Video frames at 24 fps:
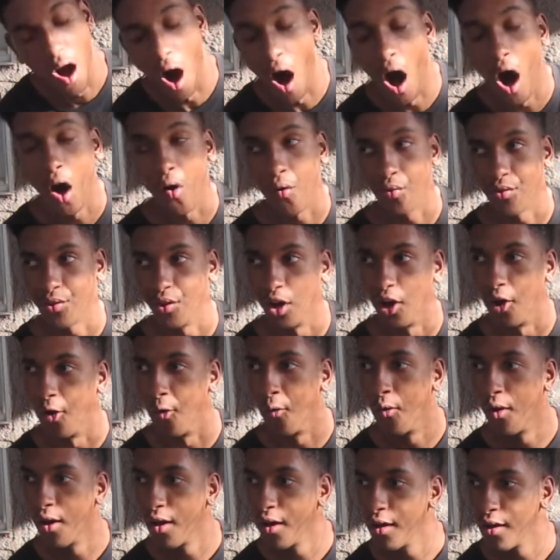Also,
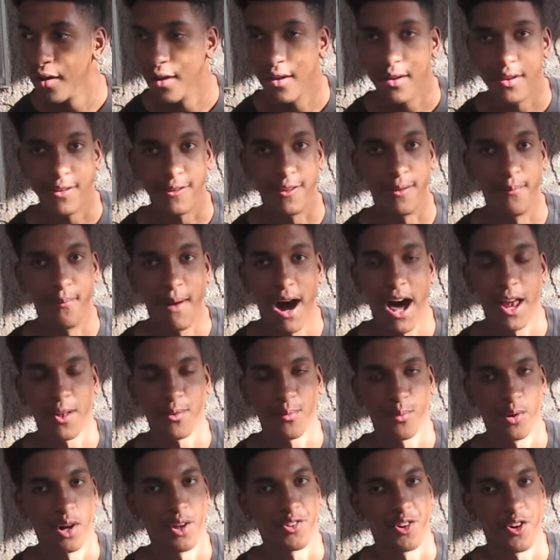you might as
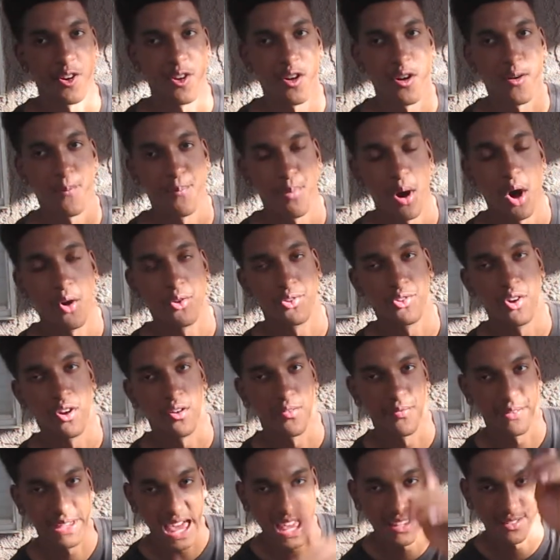well turn on post
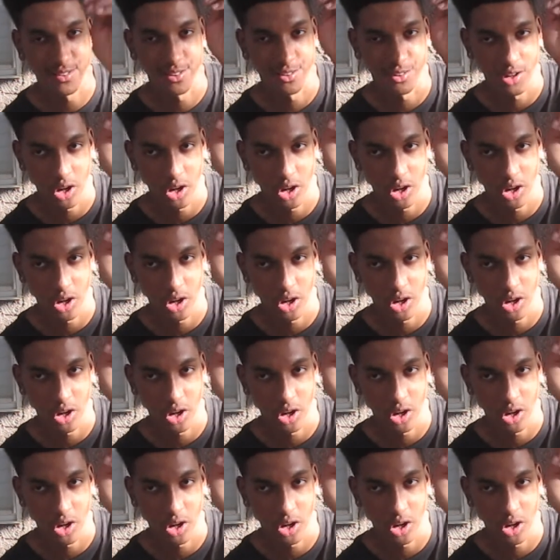notifications.